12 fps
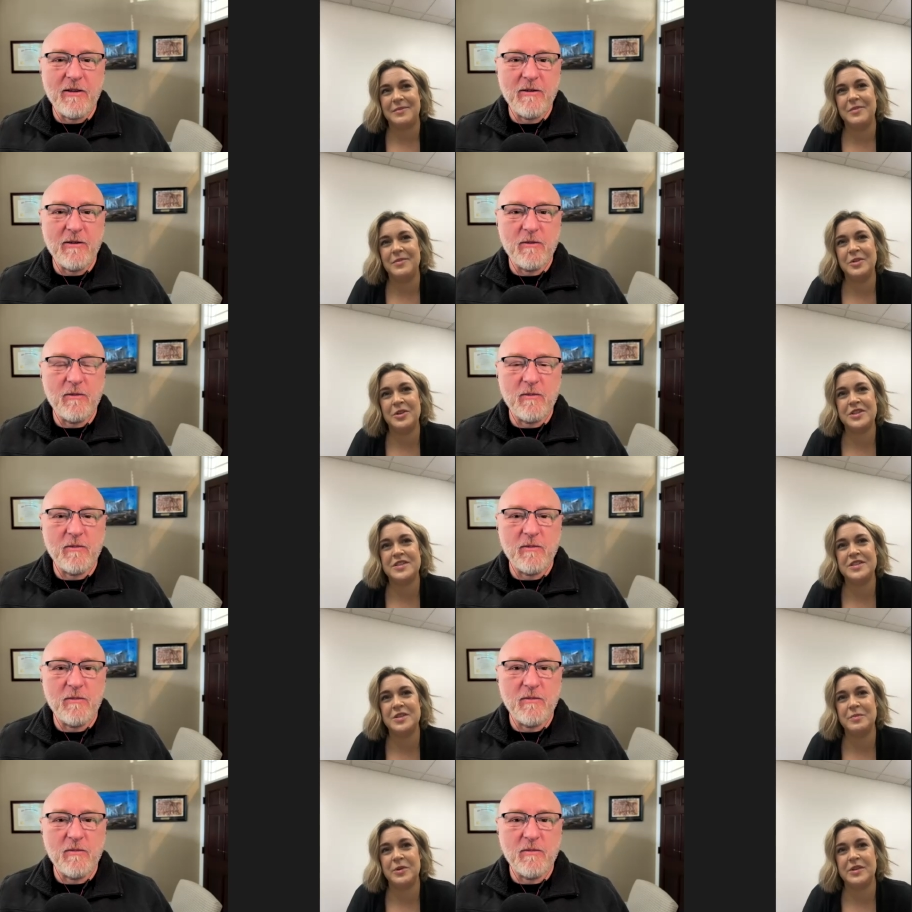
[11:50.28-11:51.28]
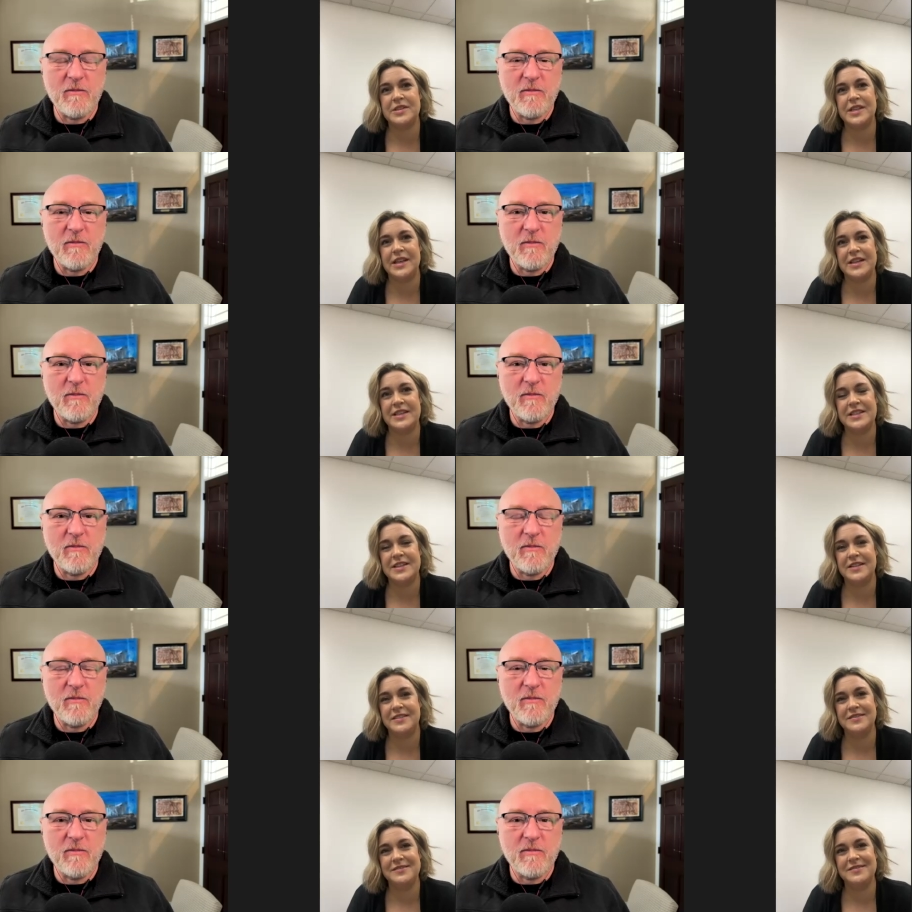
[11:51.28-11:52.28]
Speaker 1: we're just super excited
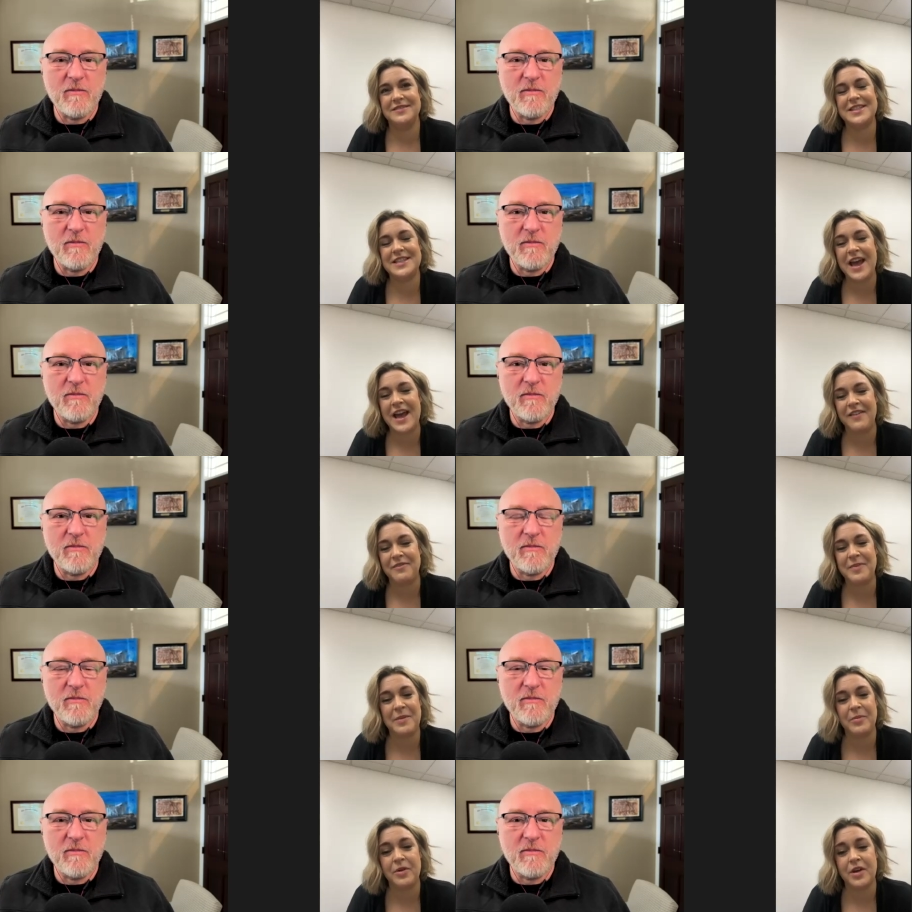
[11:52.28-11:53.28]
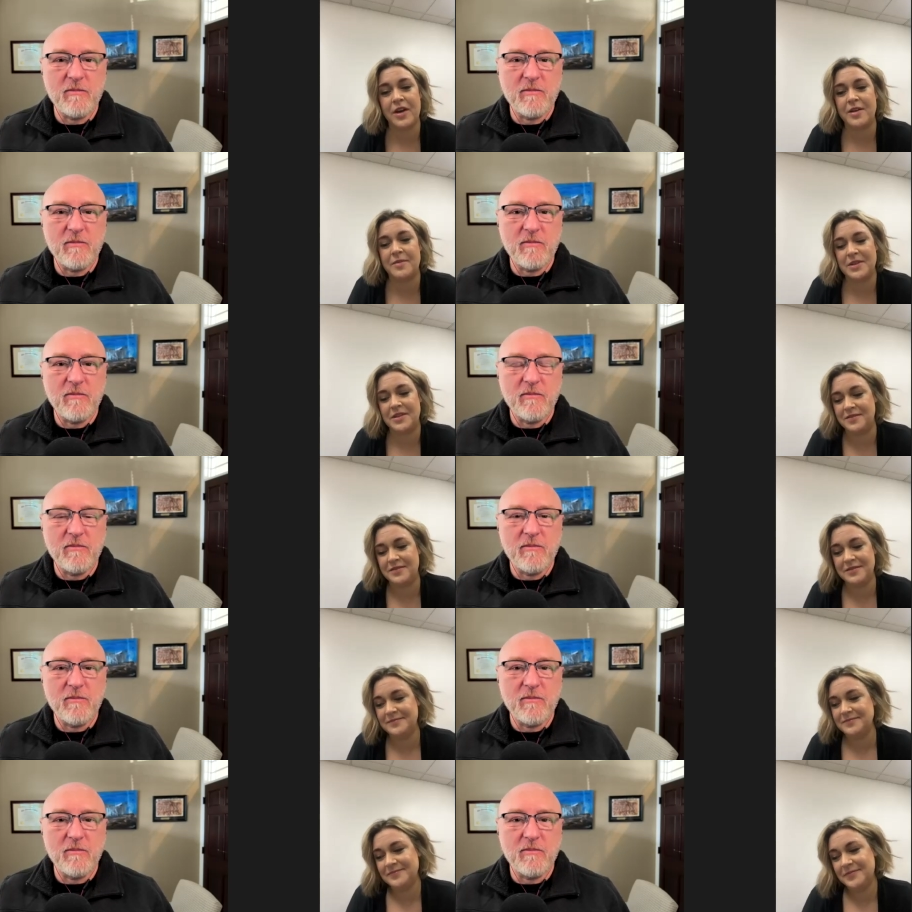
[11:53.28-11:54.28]
to have people come, and
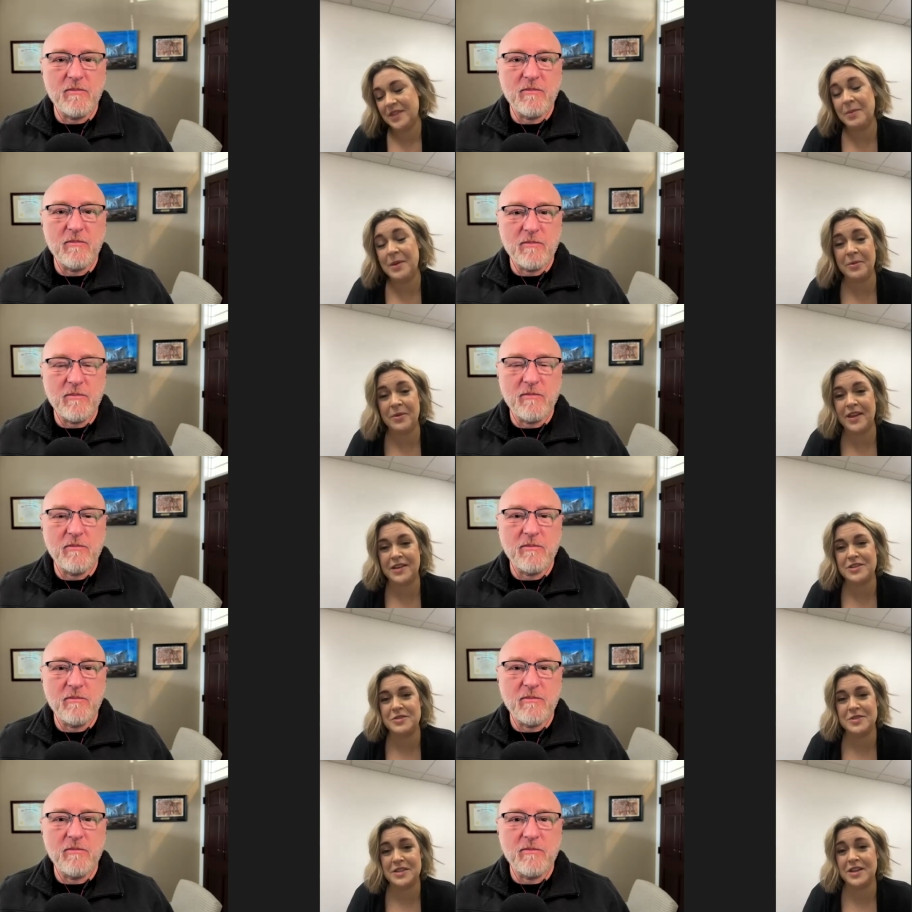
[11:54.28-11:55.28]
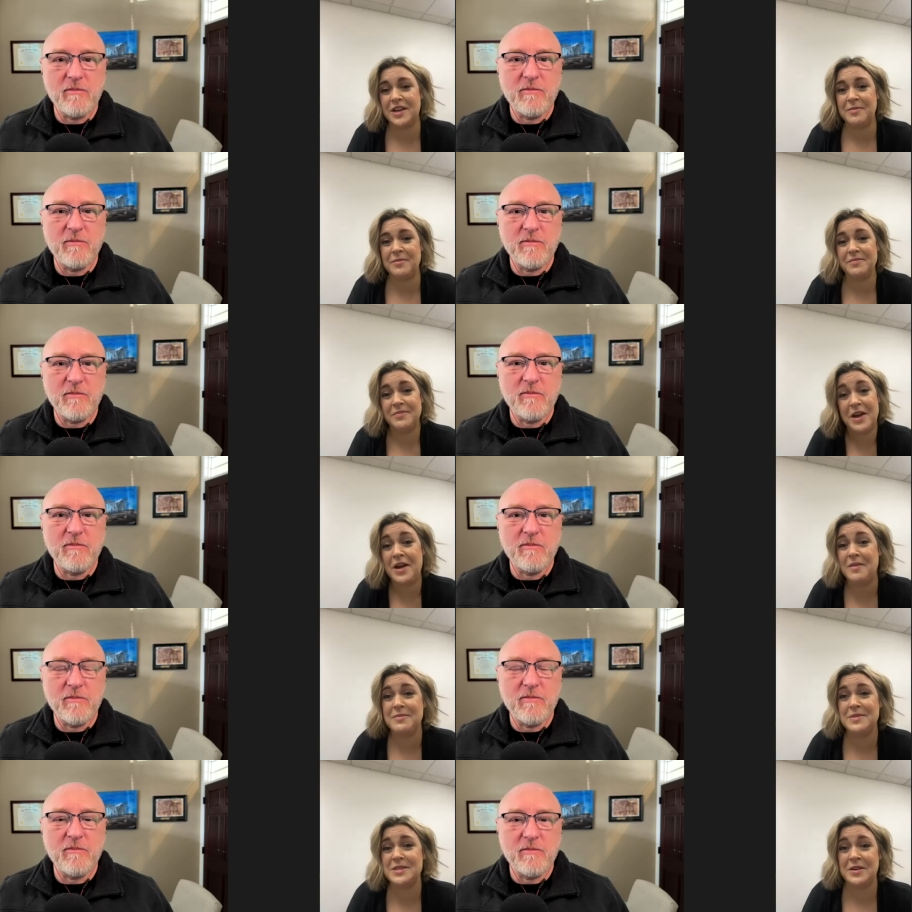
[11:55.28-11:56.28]
the people that choose to come.
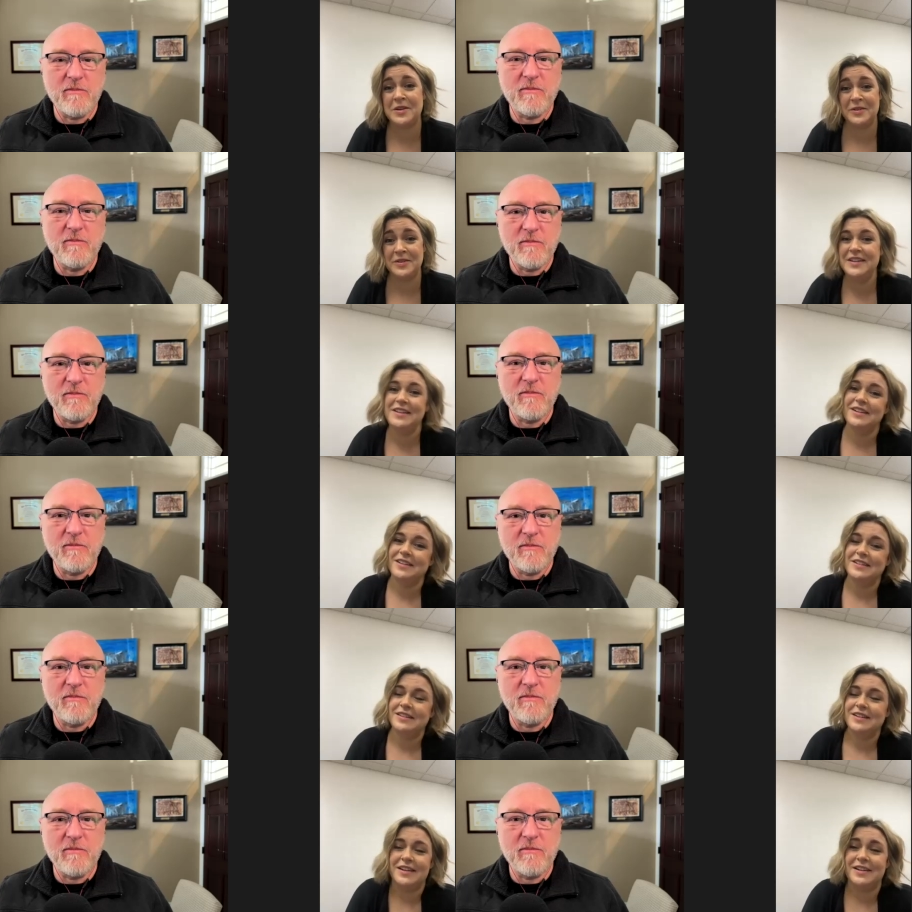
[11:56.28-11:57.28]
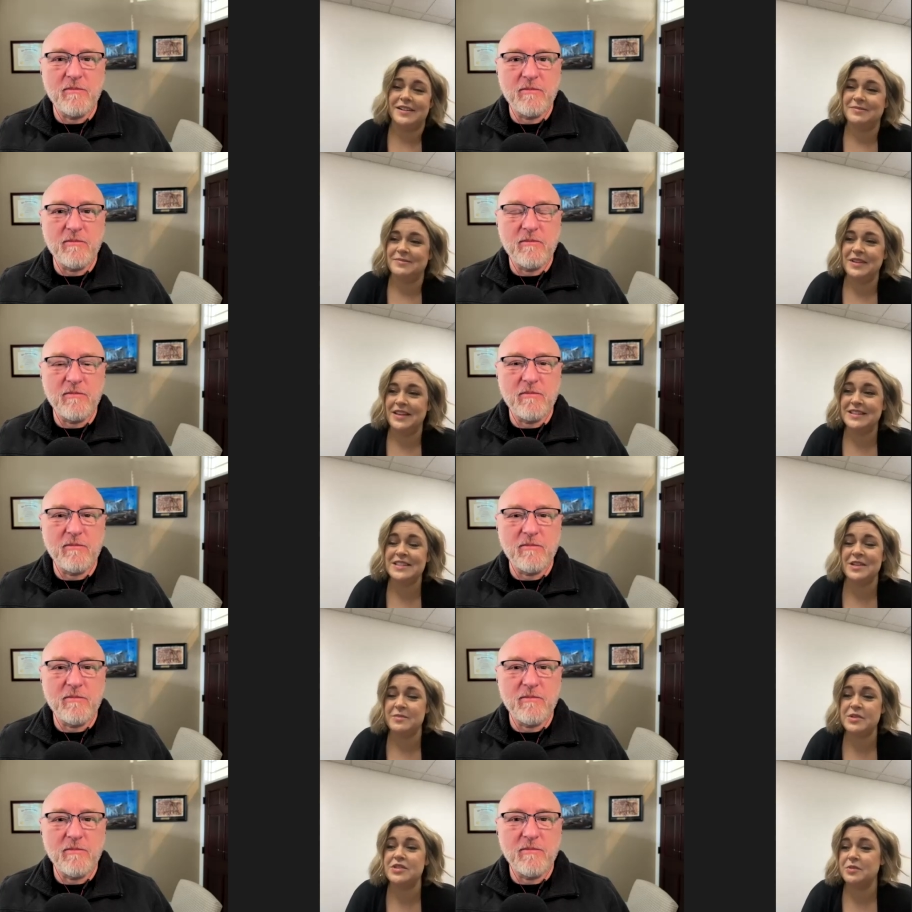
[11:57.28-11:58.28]
So it's going
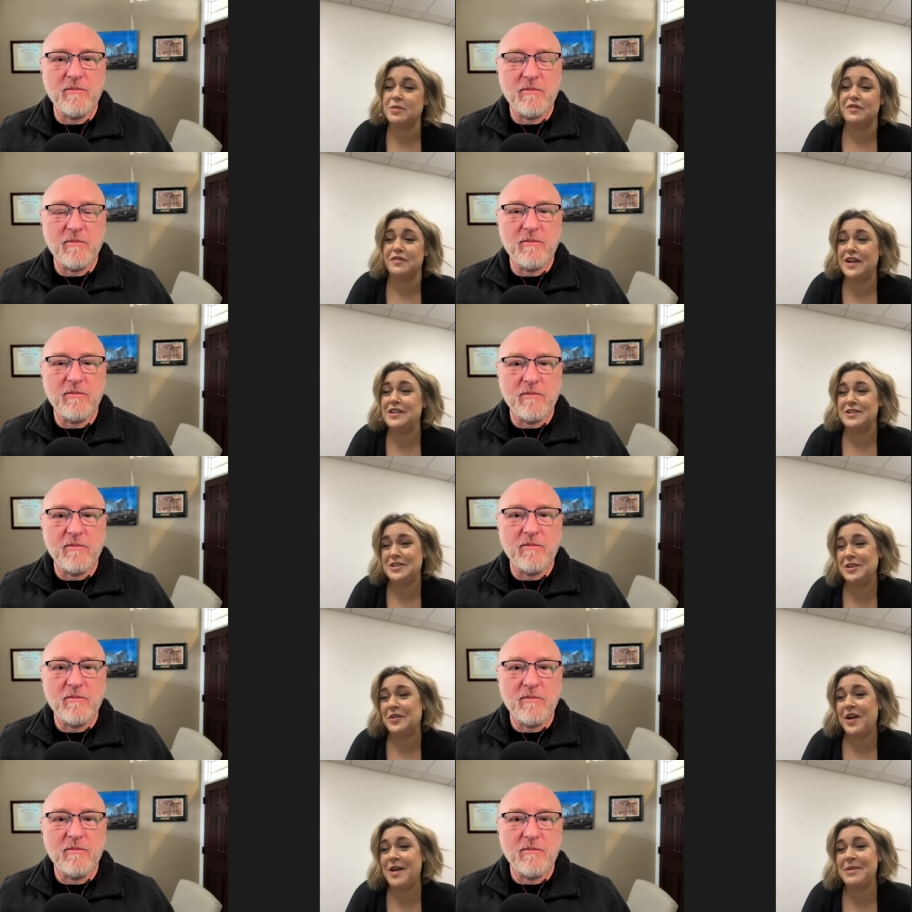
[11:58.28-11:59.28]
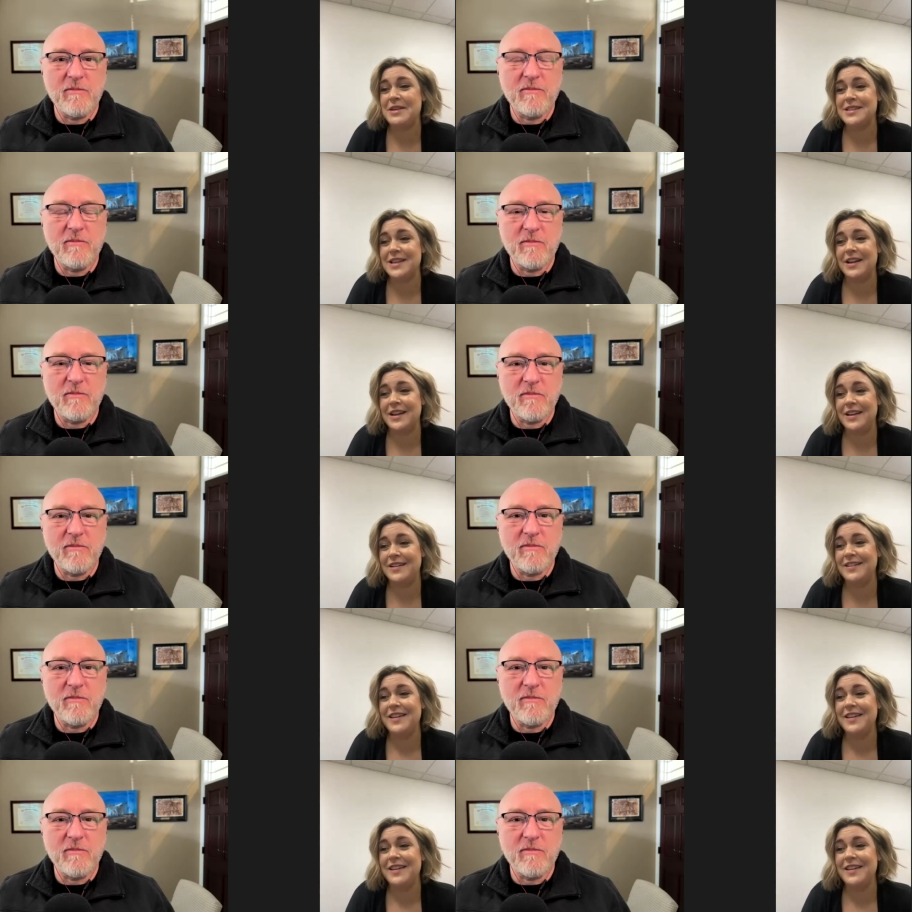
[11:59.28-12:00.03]
to be super fun too. I'm excited.